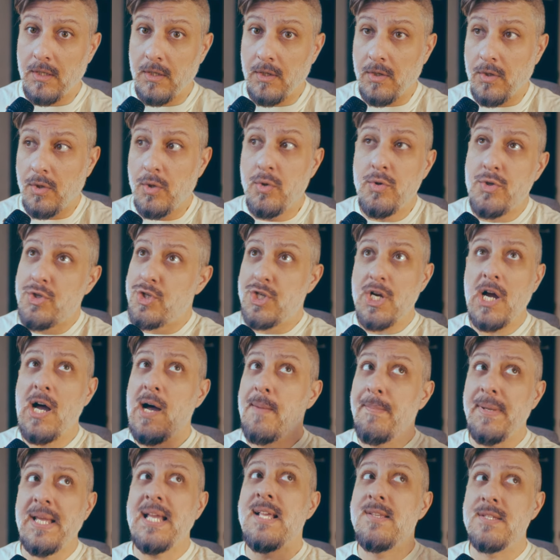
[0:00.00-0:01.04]
whose
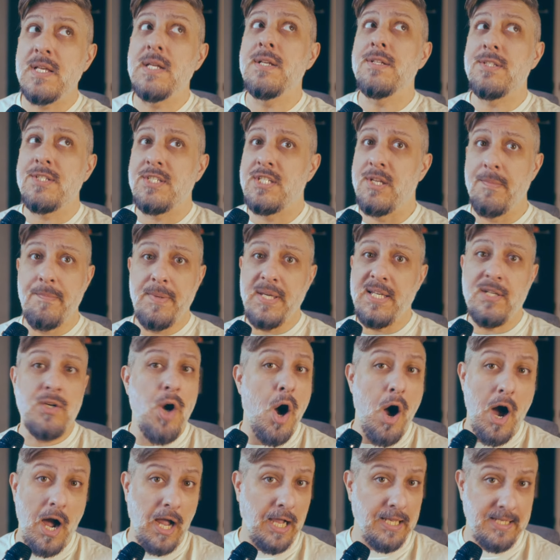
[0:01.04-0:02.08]
job isn't to be
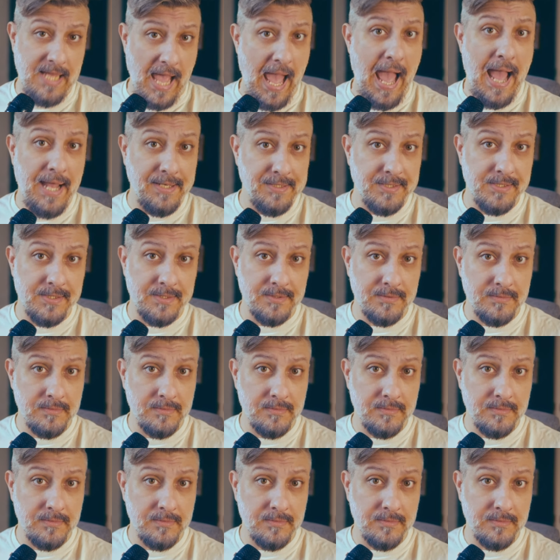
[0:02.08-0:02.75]
gawked at.